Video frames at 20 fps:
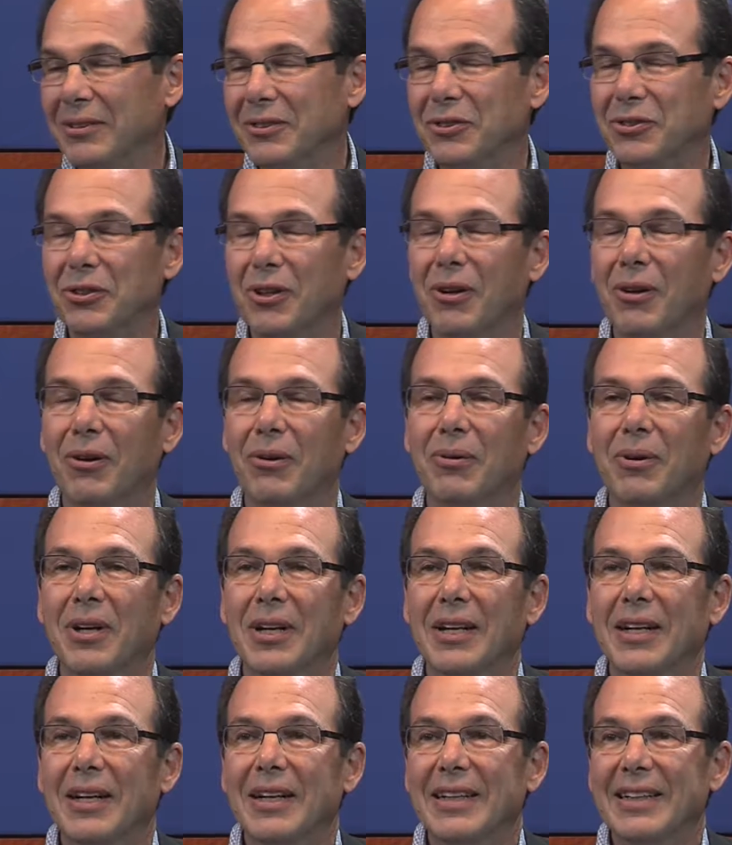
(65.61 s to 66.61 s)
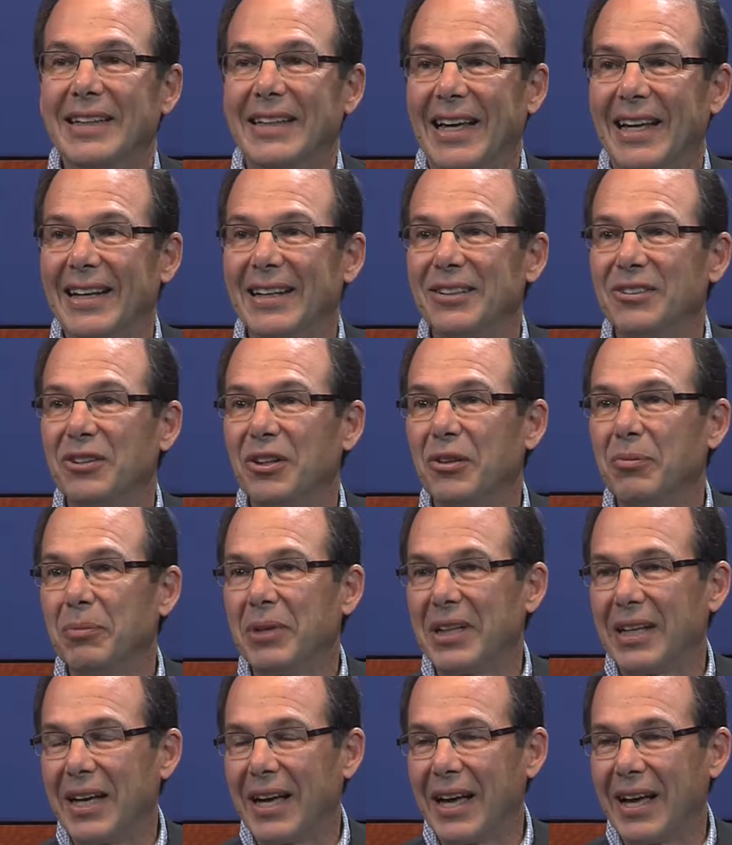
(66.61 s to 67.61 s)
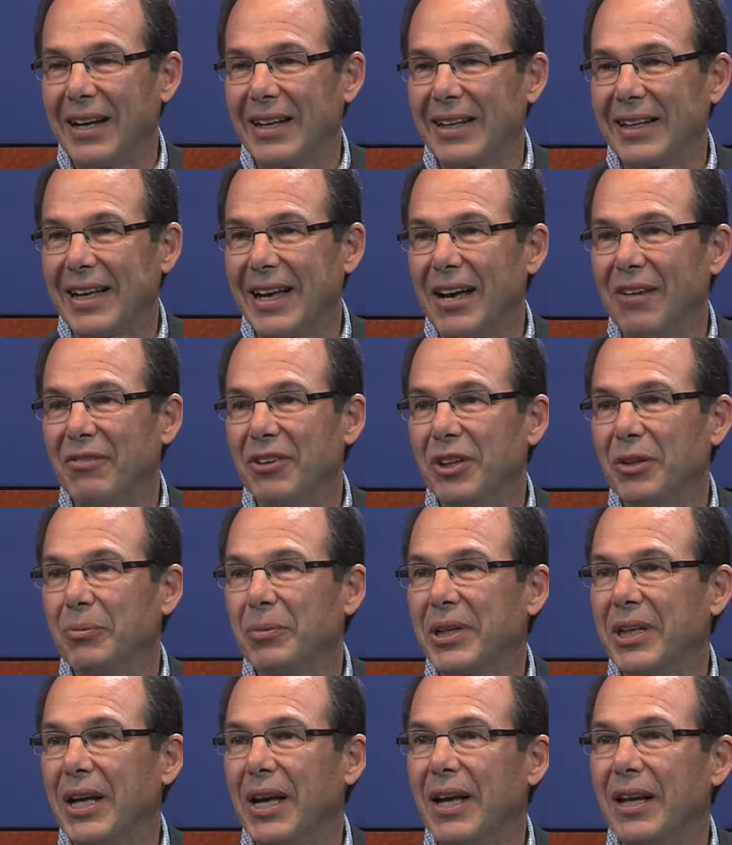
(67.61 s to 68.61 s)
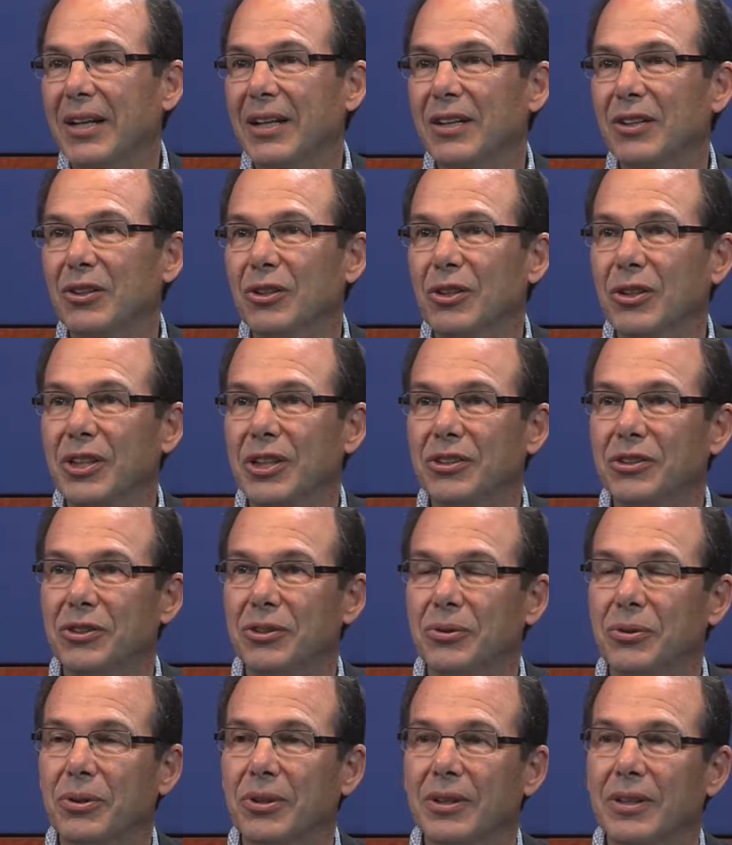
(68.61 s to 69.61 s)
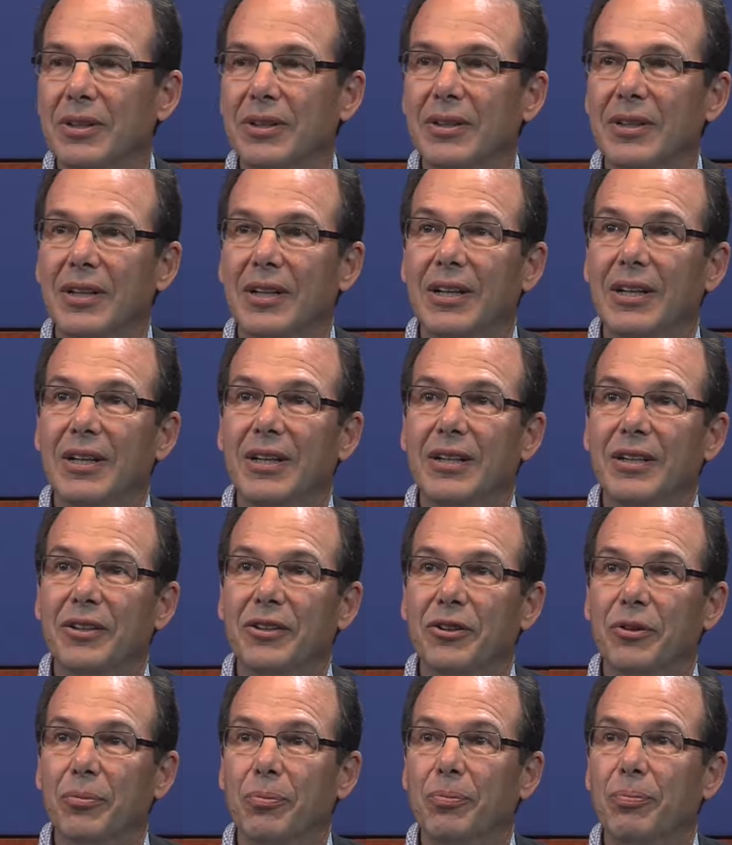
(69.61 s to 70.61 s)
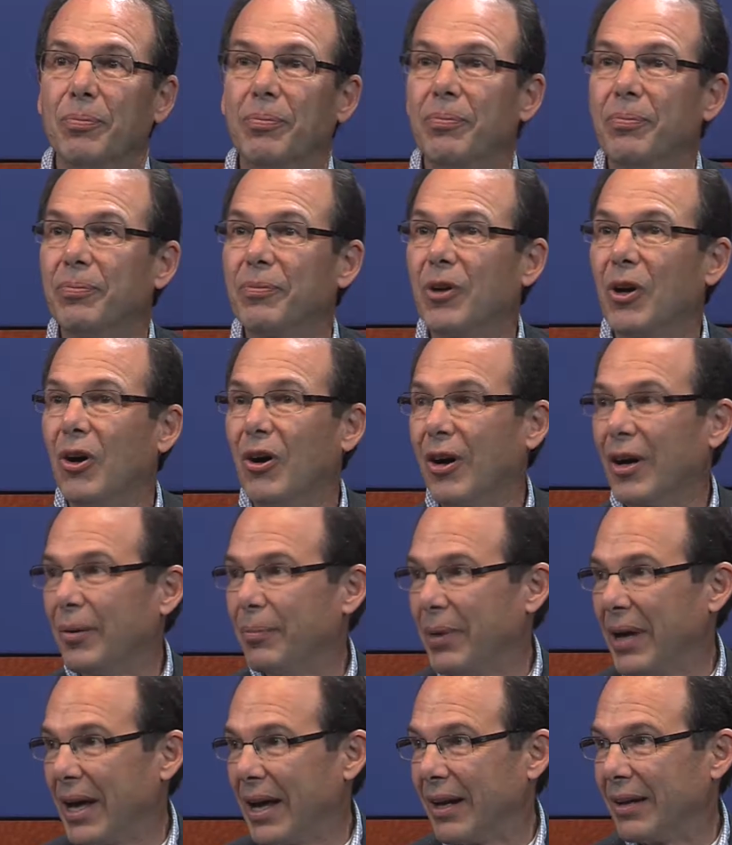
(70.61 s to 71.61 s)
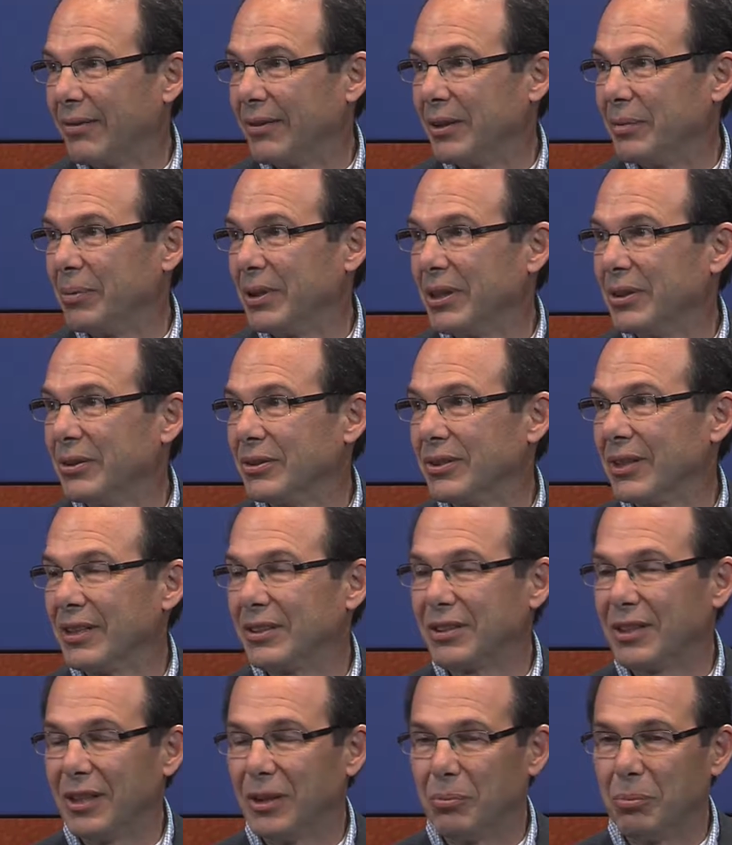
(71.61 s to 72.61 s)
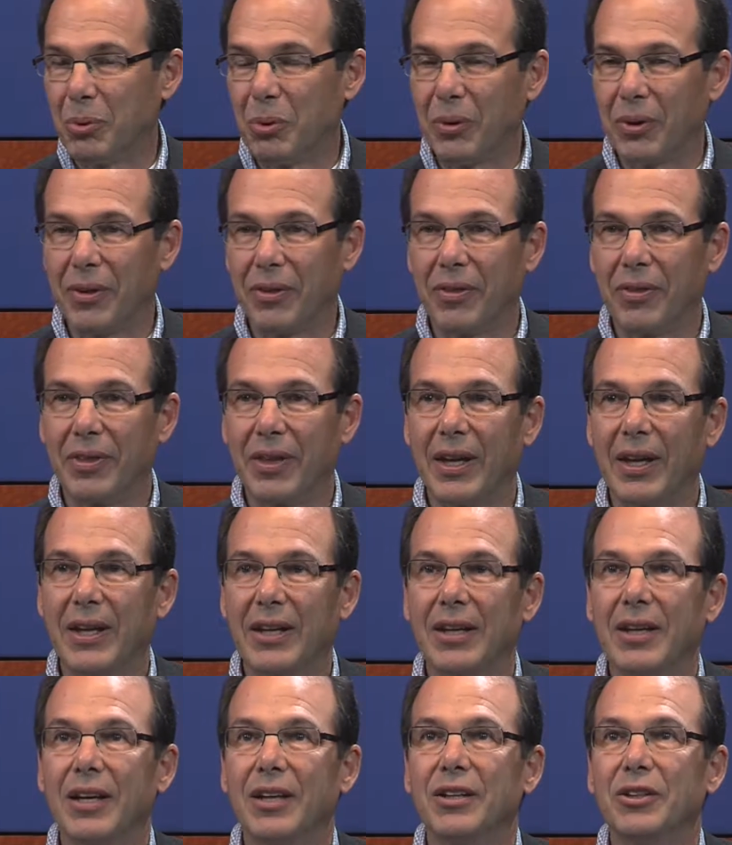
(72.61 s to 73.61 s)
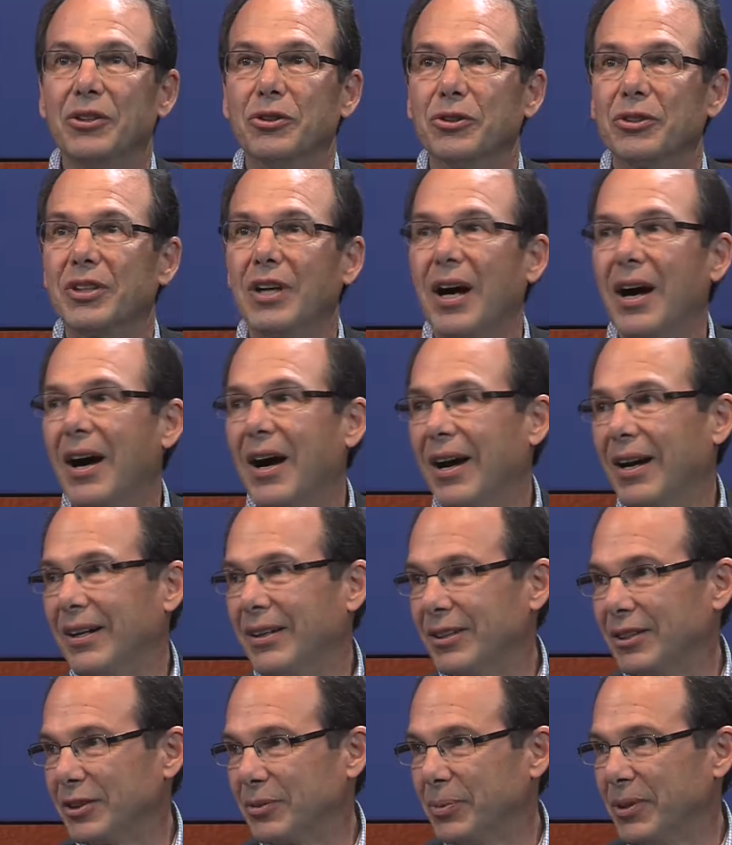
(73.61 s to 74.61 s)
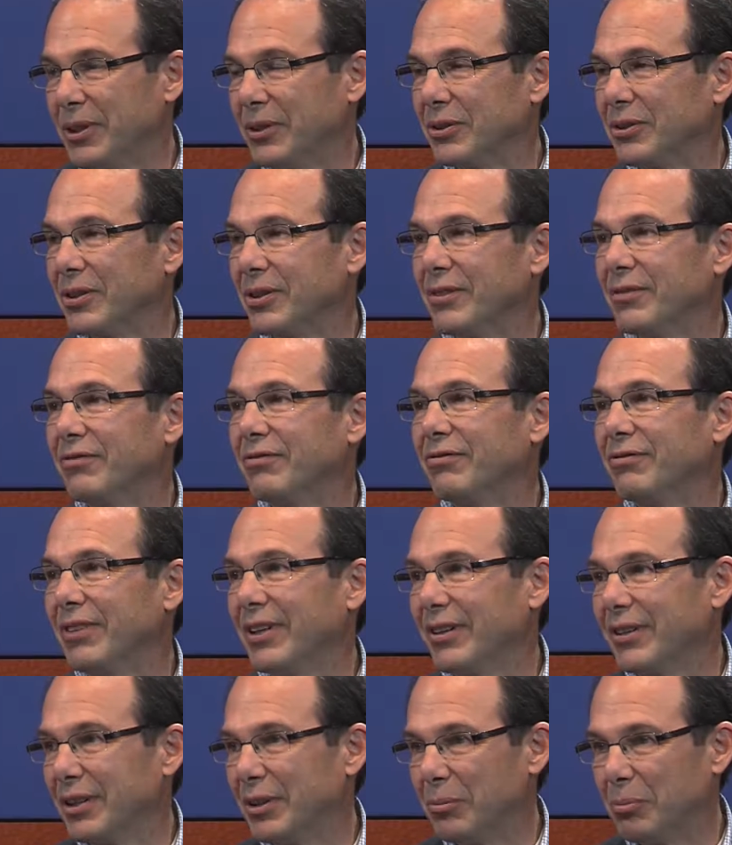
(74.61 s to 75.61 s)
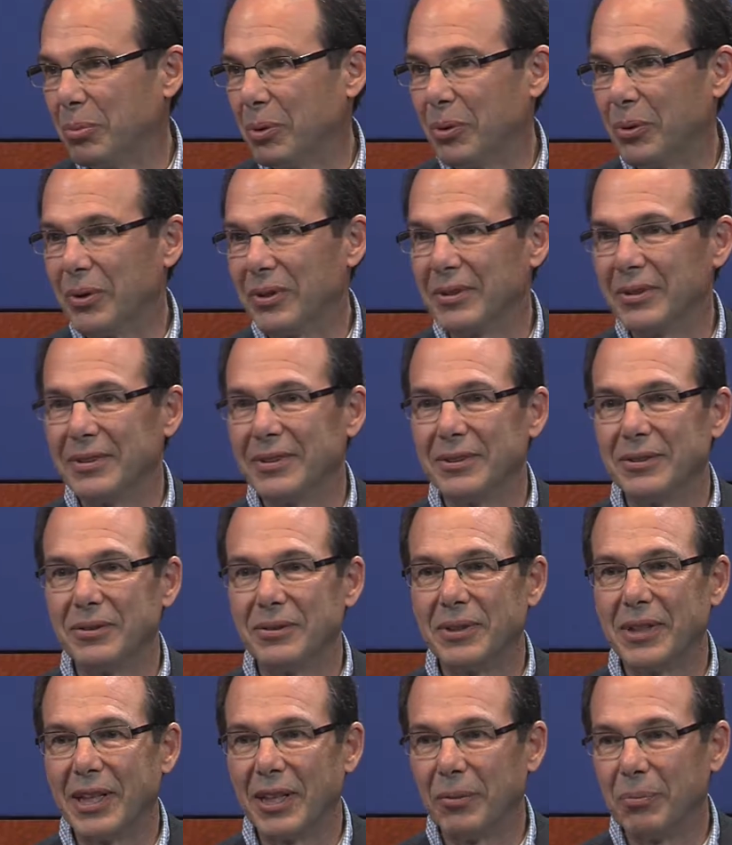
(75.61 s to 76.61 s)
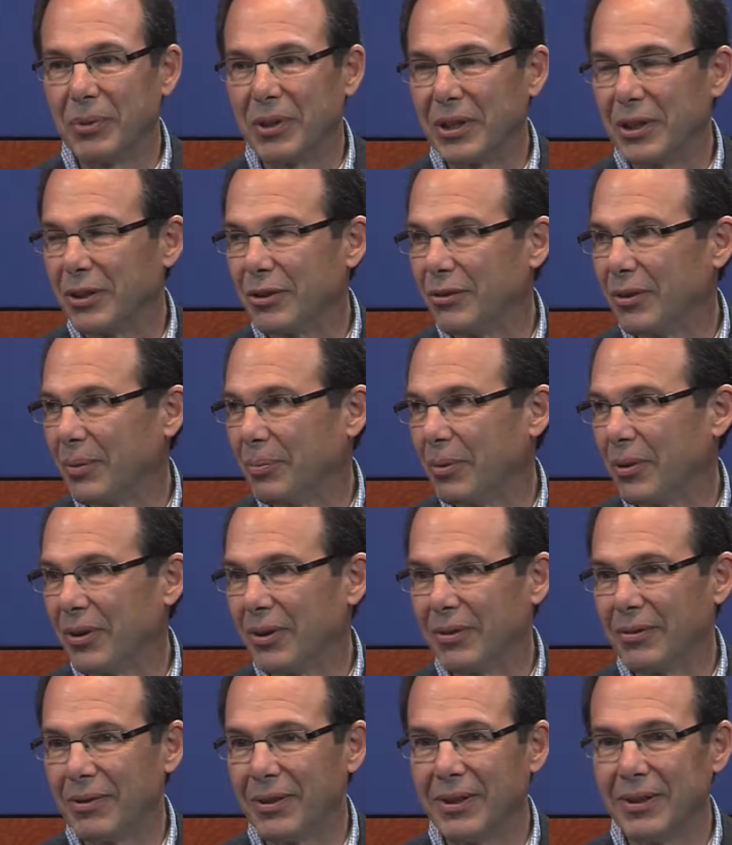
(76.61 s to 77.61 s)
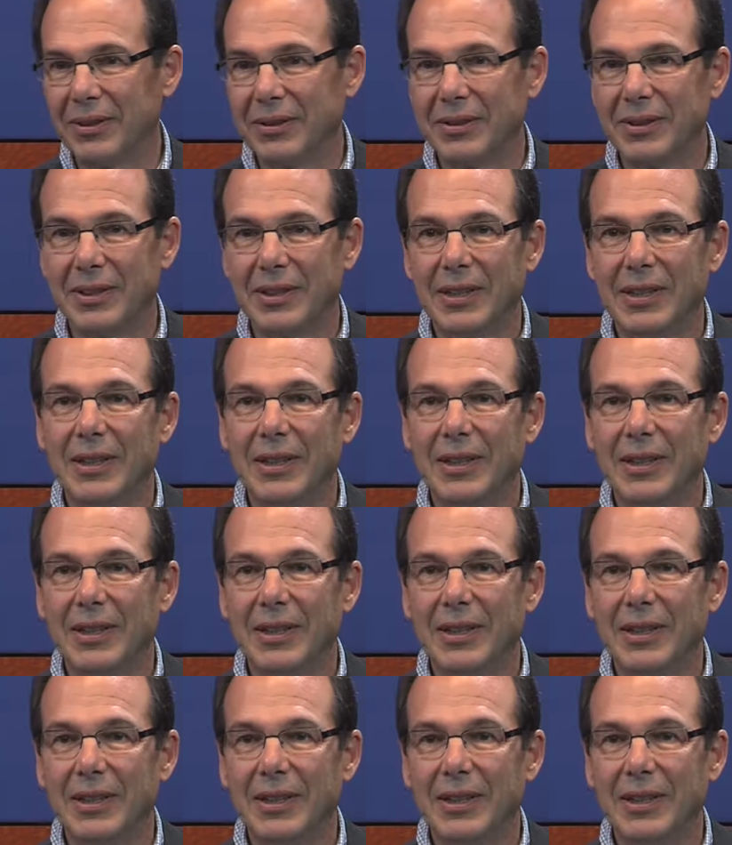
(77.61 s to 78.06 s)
So getting to the mechanic, having the mechanic look at your car battery, because that's an important thing, your tires, because they're very important to keeping a grip on the road,